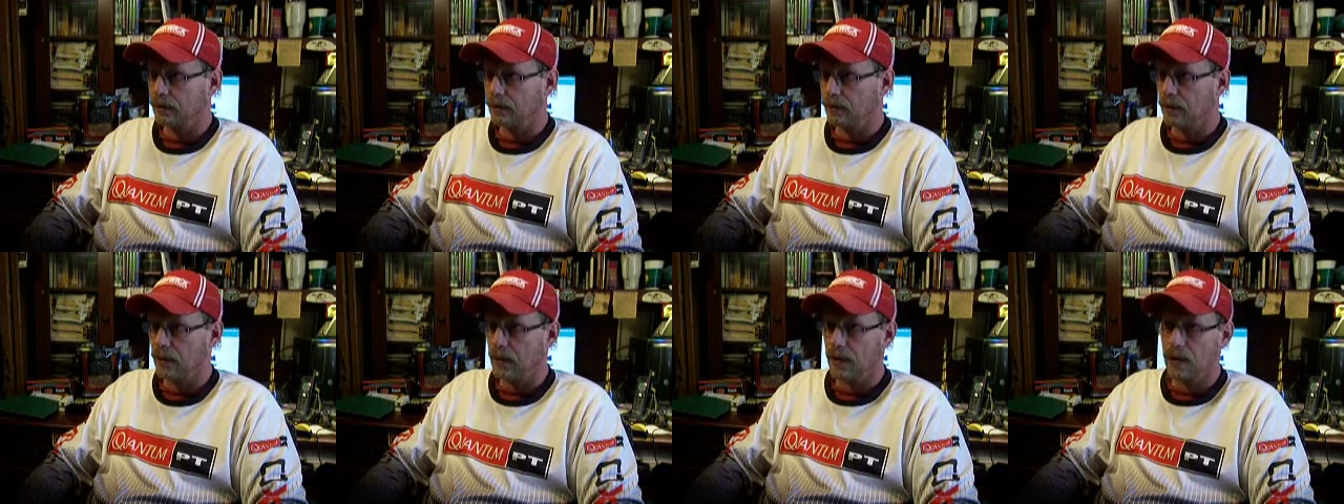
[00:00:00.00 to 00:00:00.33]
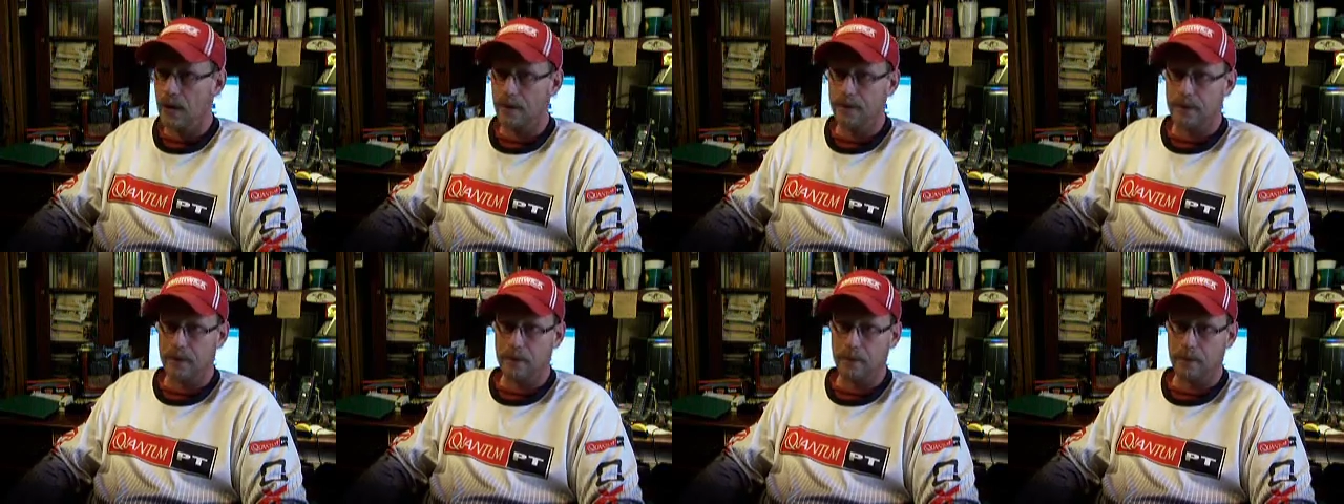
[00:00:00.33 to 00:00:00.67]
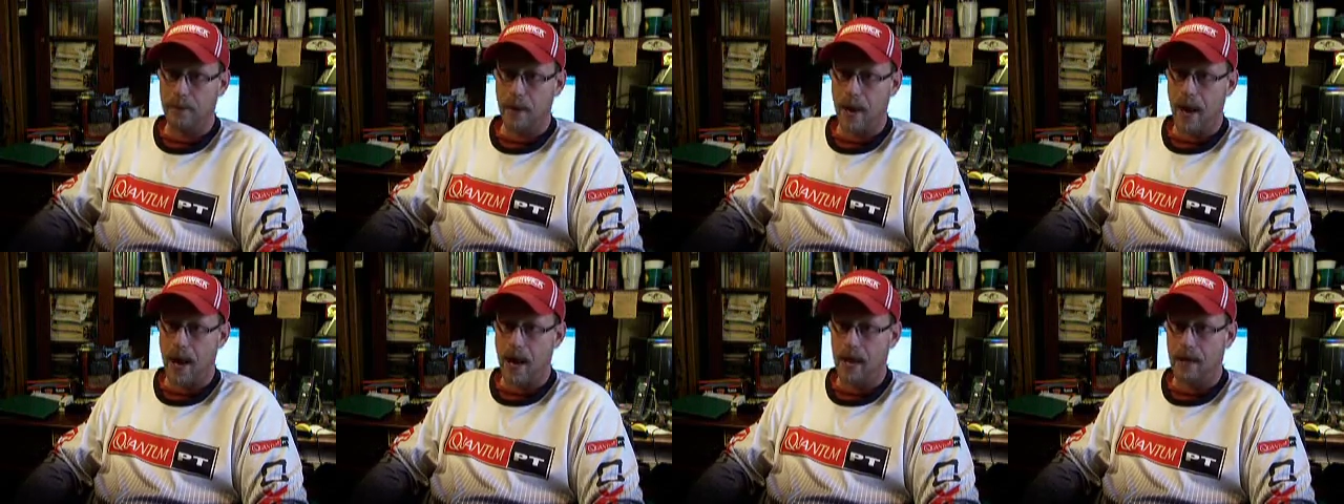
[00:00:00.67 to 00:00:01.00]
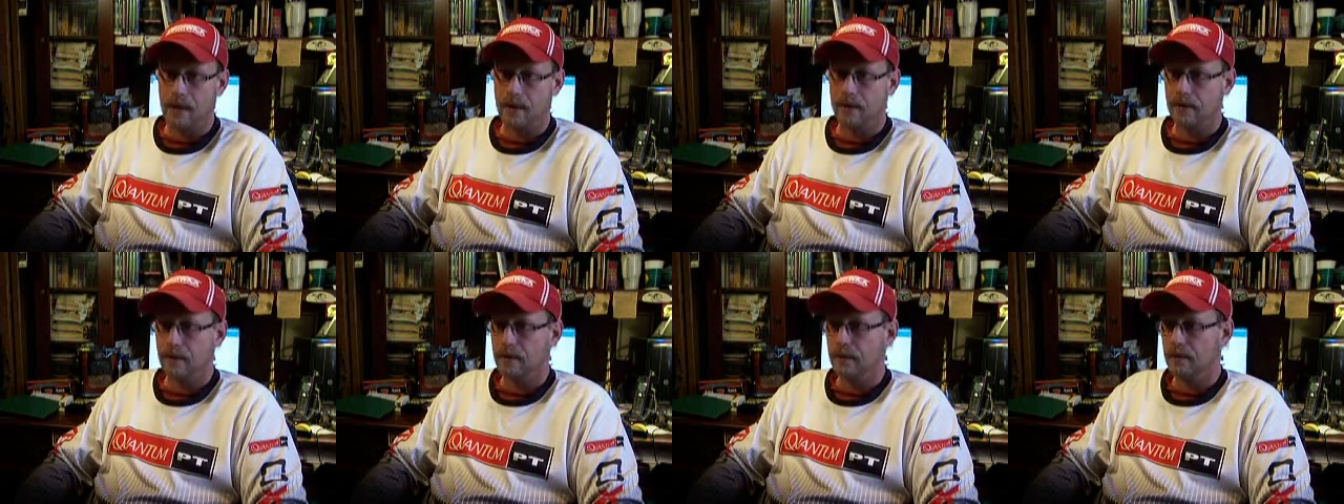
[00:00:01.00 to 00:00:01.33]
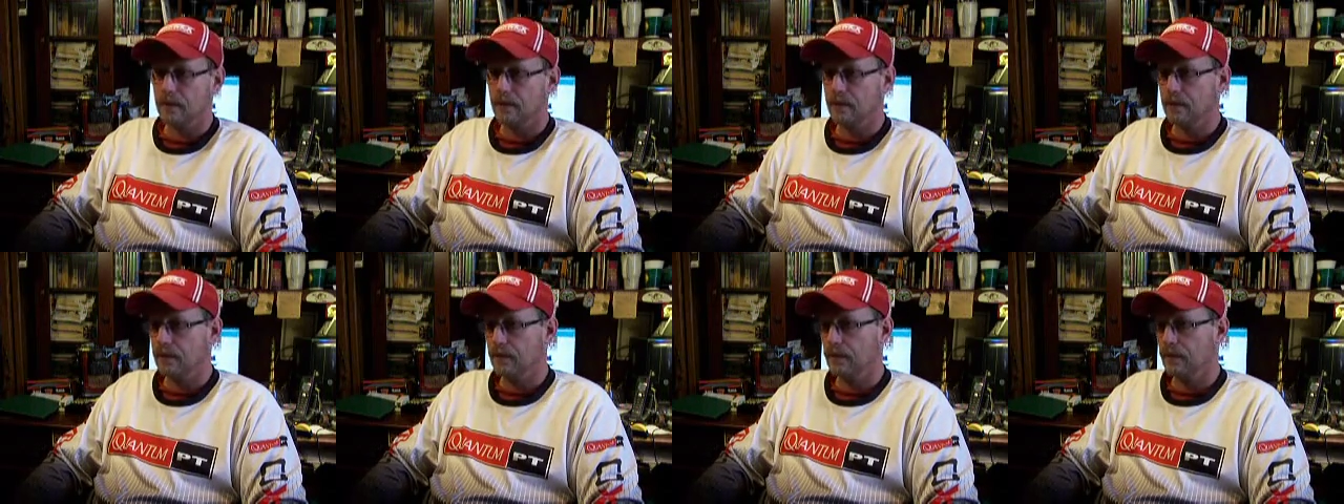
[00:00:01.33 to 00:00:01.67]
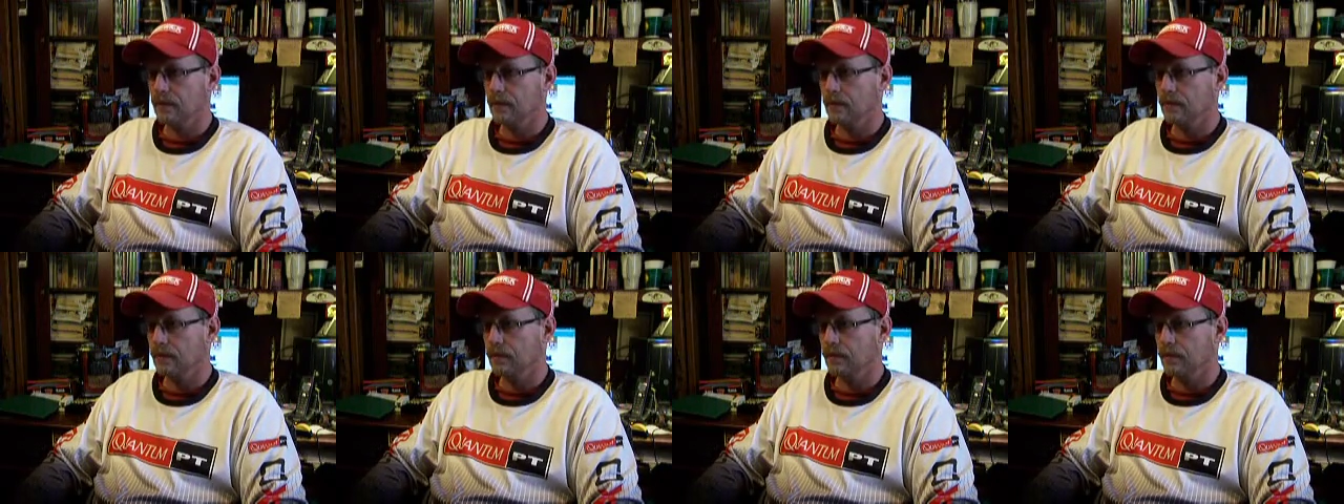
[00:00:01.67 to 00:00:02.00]
right off the bat
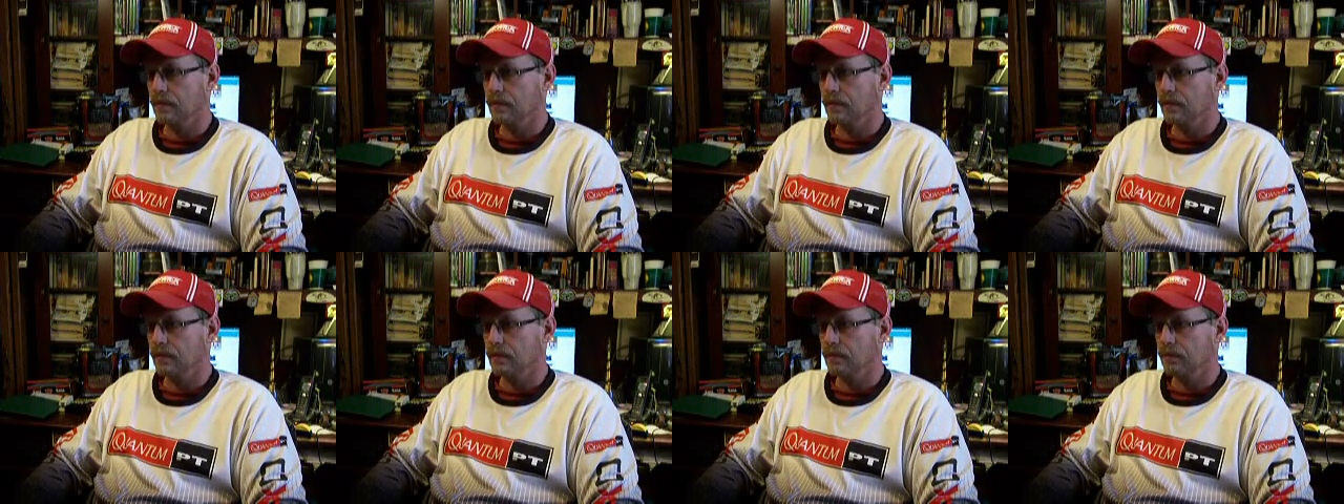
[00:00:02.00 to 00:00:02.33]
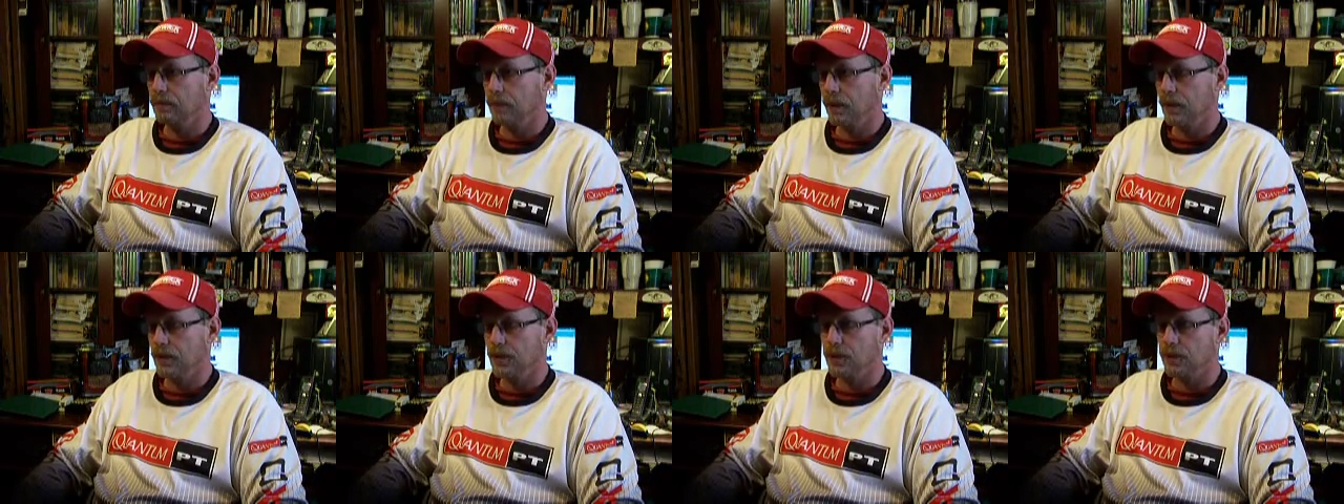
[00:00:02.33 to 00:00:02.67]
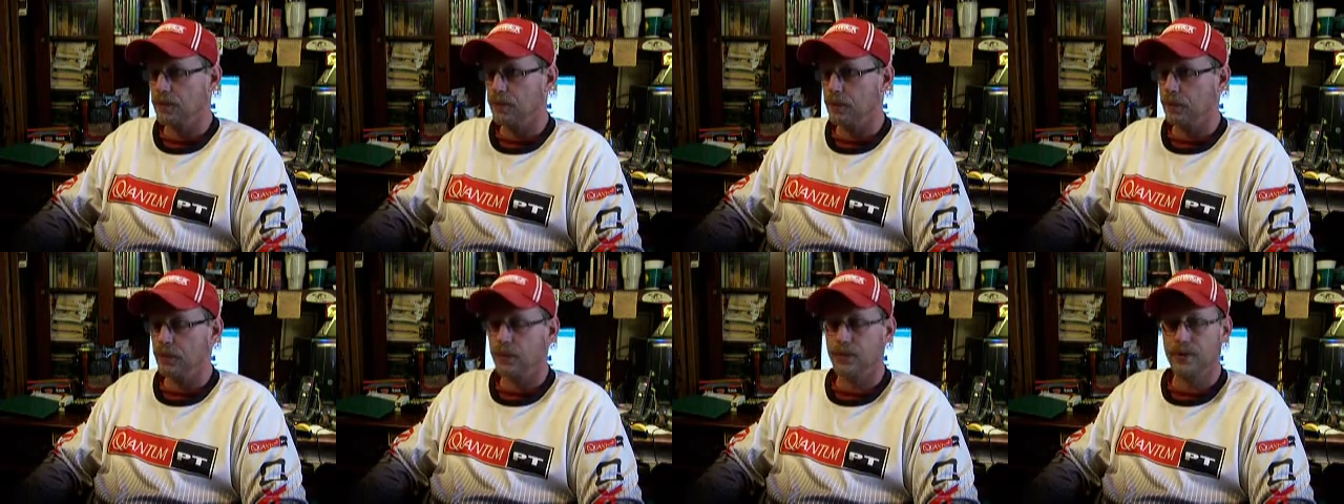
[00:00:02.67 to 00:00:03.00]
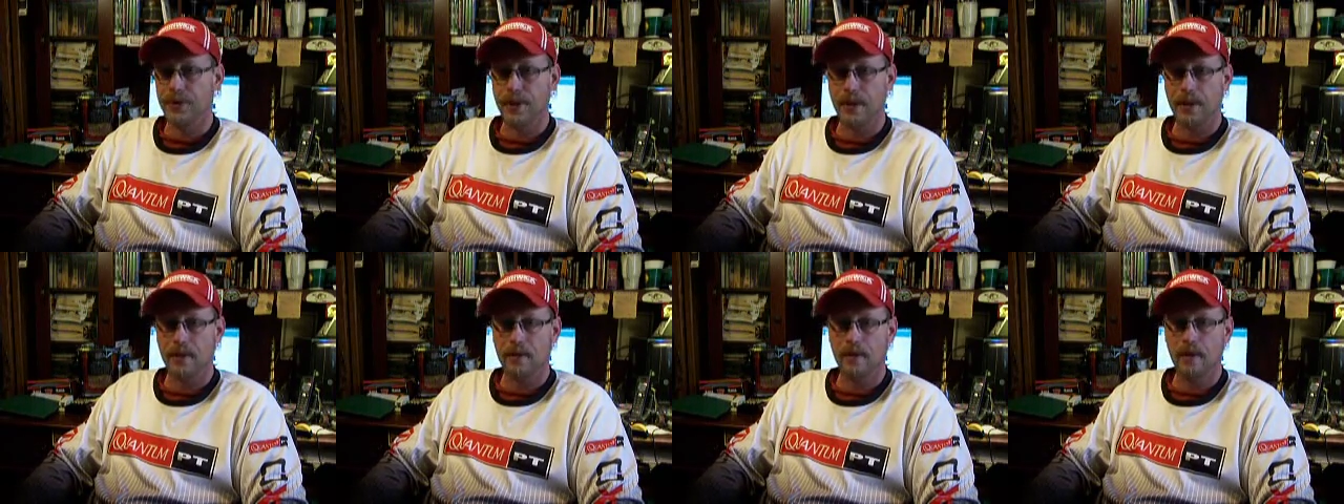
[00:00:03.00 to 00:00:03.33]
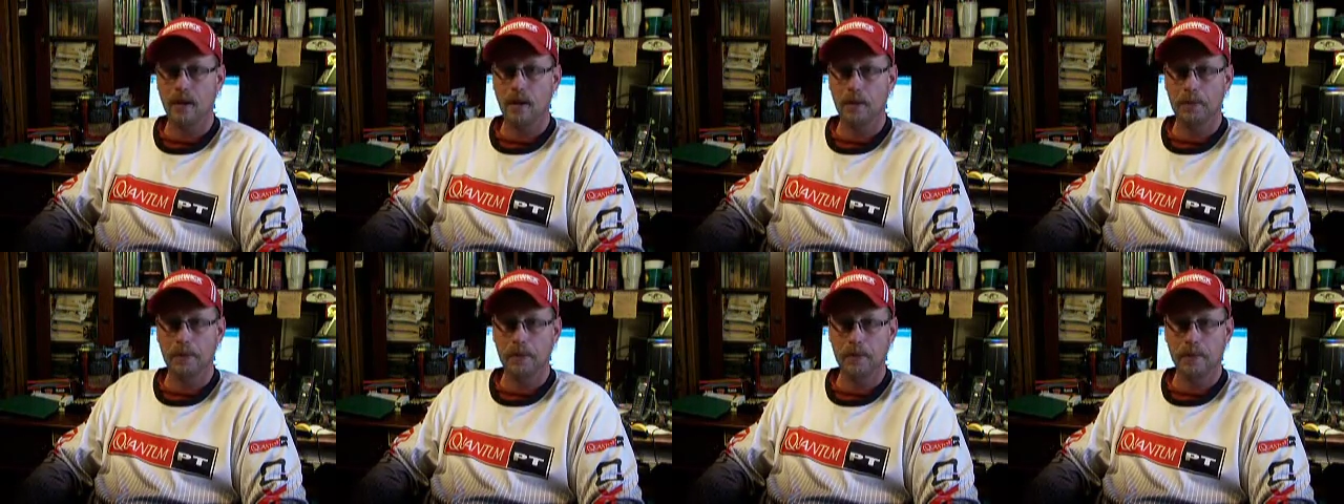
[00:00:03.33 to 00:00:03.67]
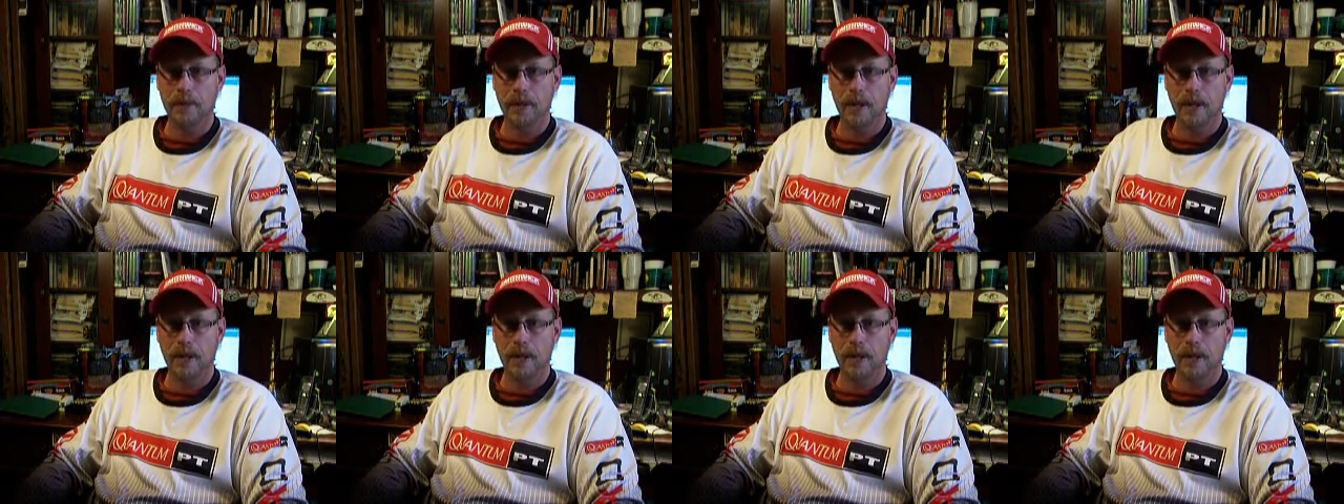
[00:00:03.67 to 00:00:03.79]
principles that'll help you